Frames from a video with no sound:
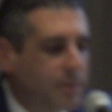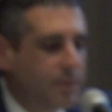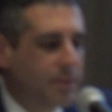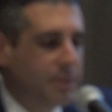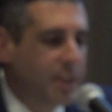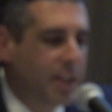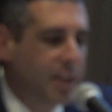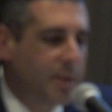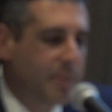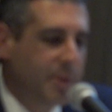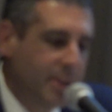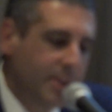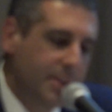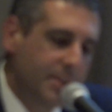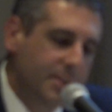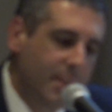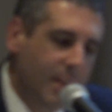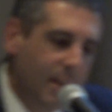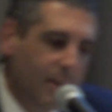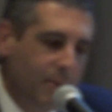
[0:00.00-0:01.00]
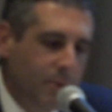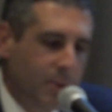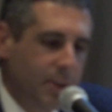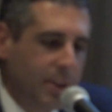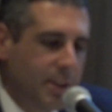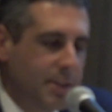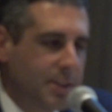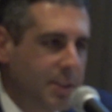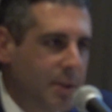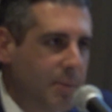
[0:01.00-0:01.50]
Sentiment is not
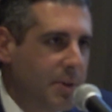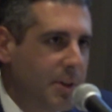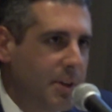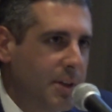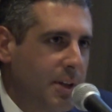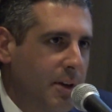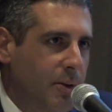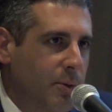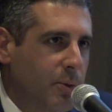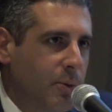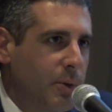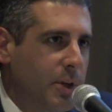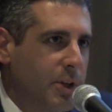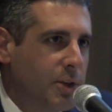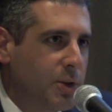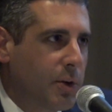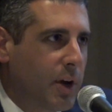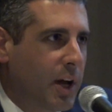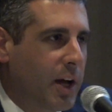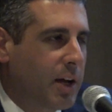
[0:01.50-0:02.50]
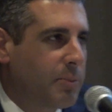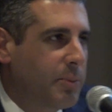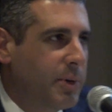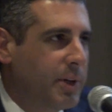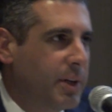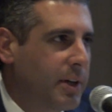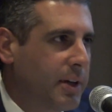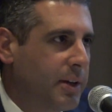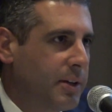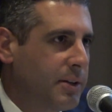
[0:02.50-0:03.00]
really something that we track
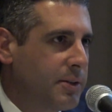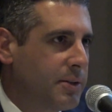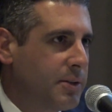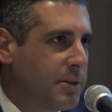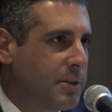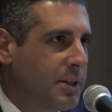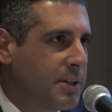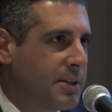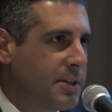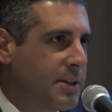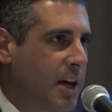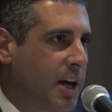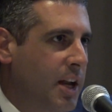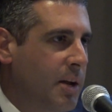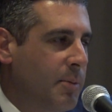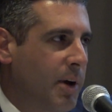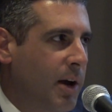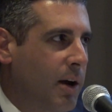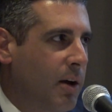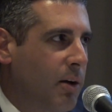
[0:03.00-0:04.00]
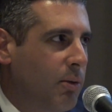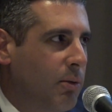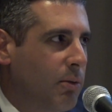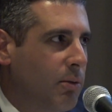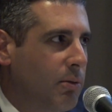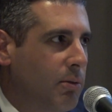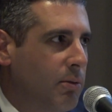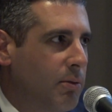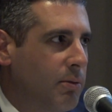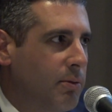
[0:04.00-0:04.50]
because it's not about,
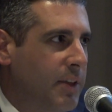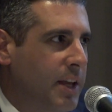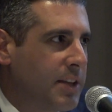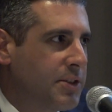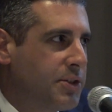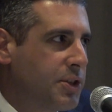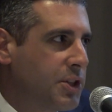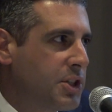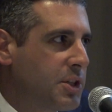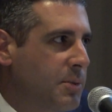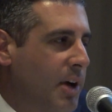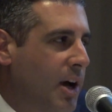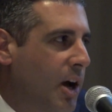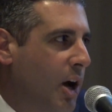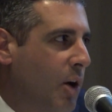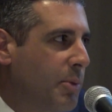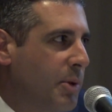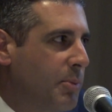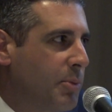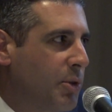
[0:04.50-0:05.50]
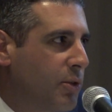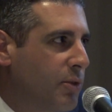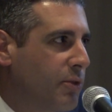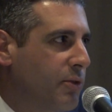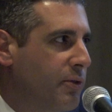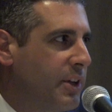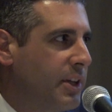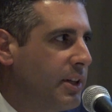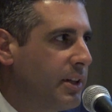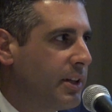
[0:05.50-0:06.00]
that's just about how people are
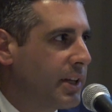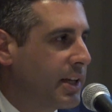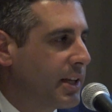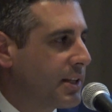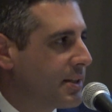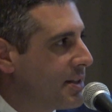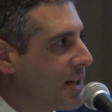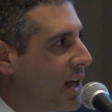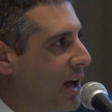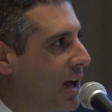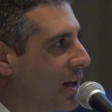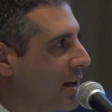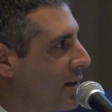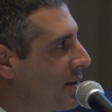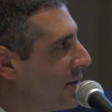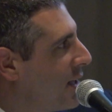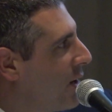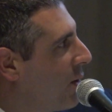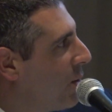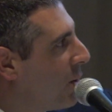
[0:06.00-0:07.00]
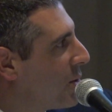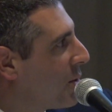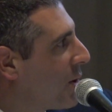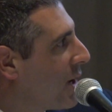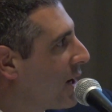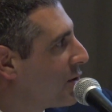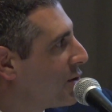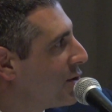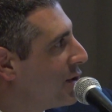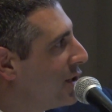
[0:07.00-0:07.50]
feeling. It's not what
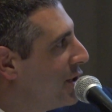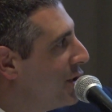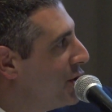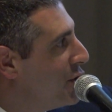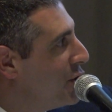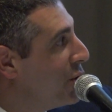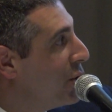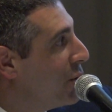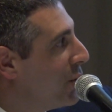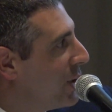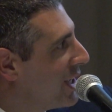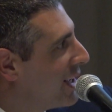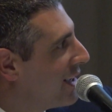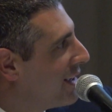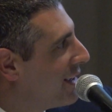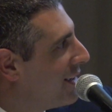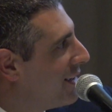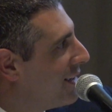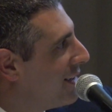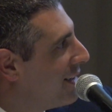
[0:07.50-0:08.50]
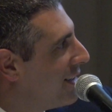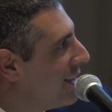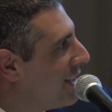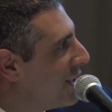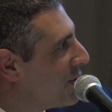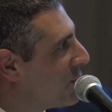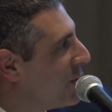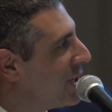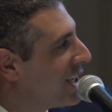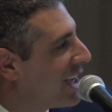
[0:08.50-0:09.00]
they're actually doing.
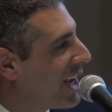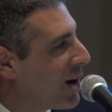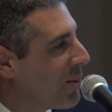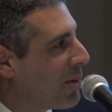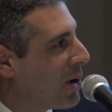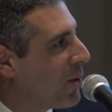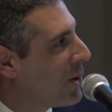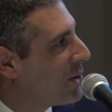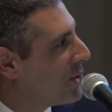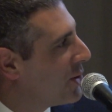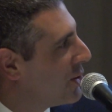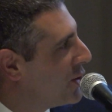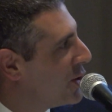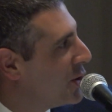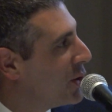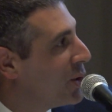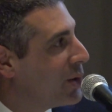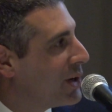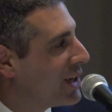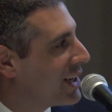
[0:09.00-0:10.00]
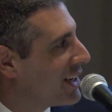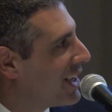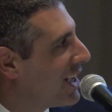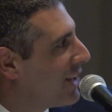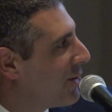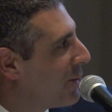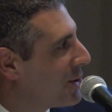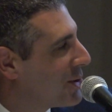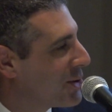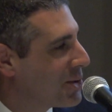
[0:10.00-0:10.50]
That we care about what they're doing,
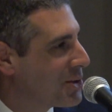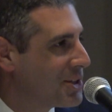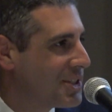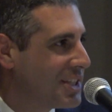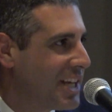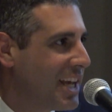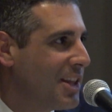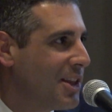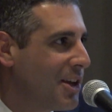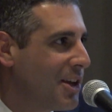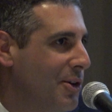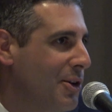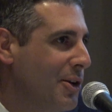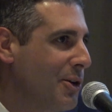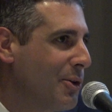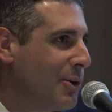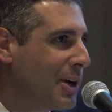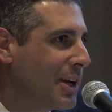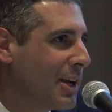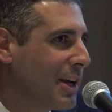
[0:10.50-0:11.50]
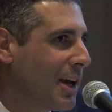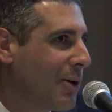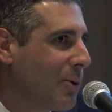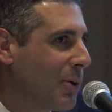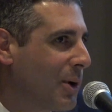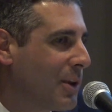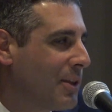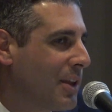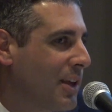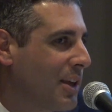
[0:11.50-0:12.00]
not what they say doing, not
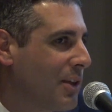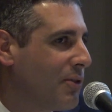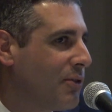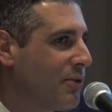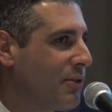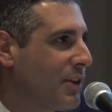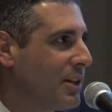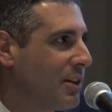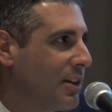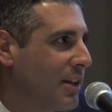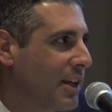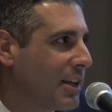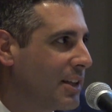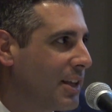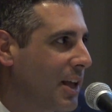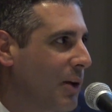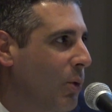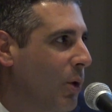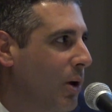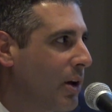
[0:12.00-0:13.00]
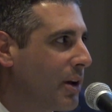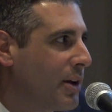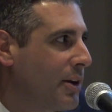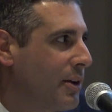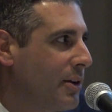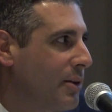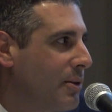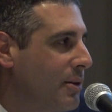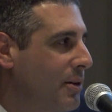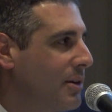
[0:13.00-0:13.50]
what they feel like they want to
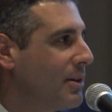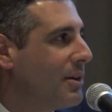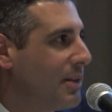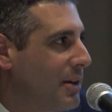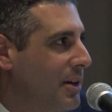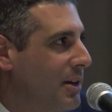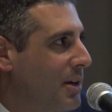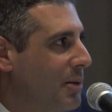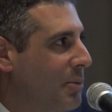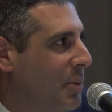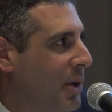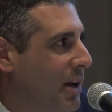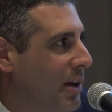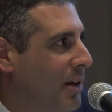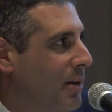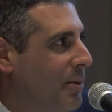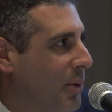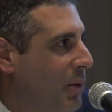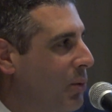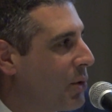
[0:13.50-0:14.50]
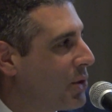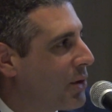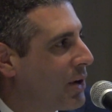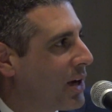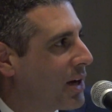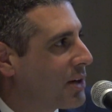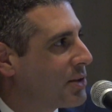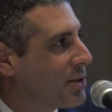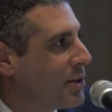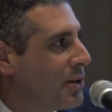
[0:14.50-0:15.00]
do, but what they're
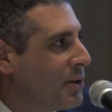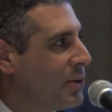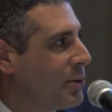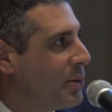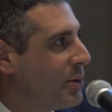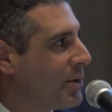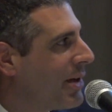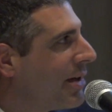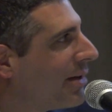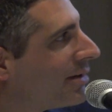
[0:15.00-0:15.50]
actually doing.